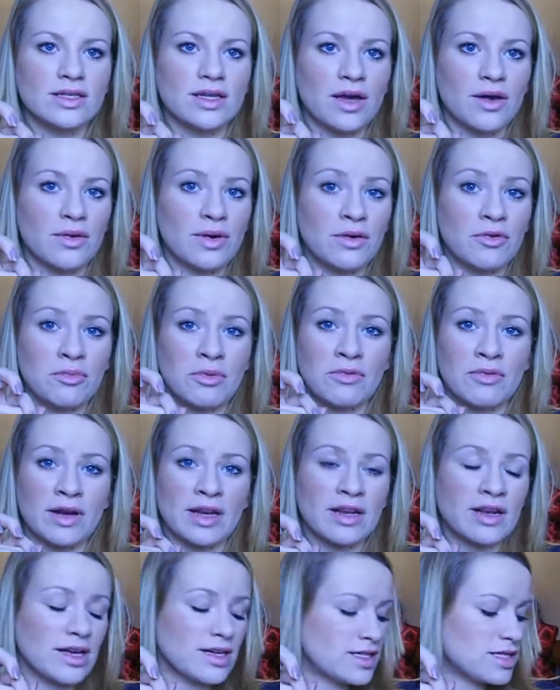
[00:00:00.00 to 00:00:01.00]
so it would be
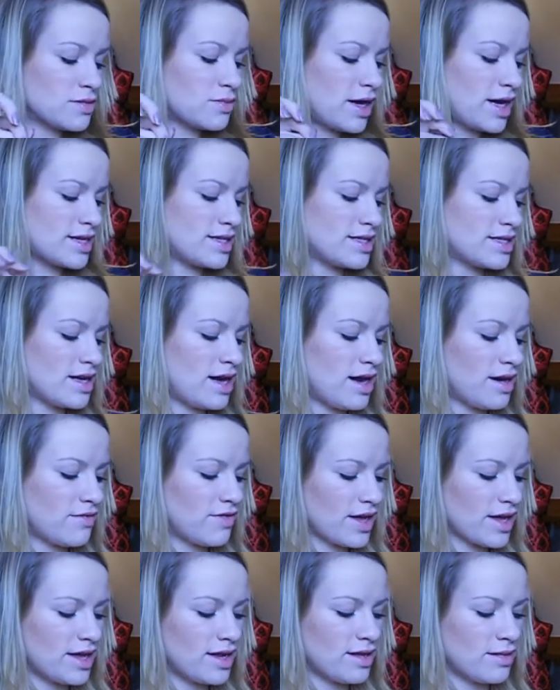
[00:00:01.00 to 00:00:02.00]
really nice to wear because it's
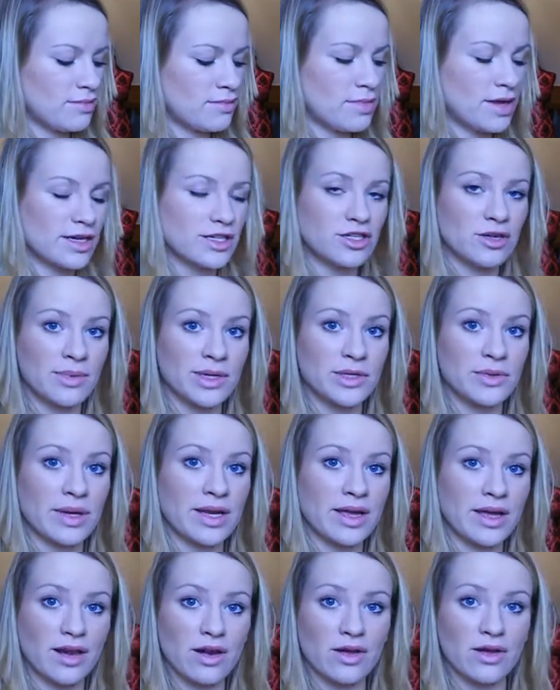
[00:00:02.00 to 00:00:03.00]
kind of like a mixture
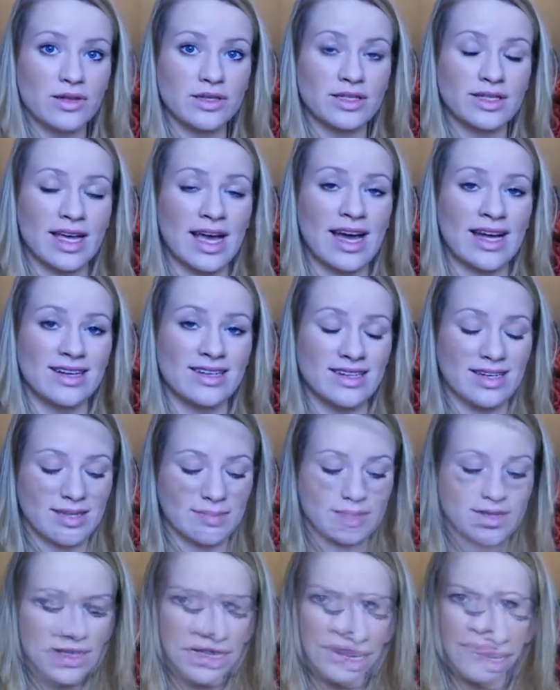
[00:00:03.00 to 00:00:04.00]
between a gloss and a lipstick.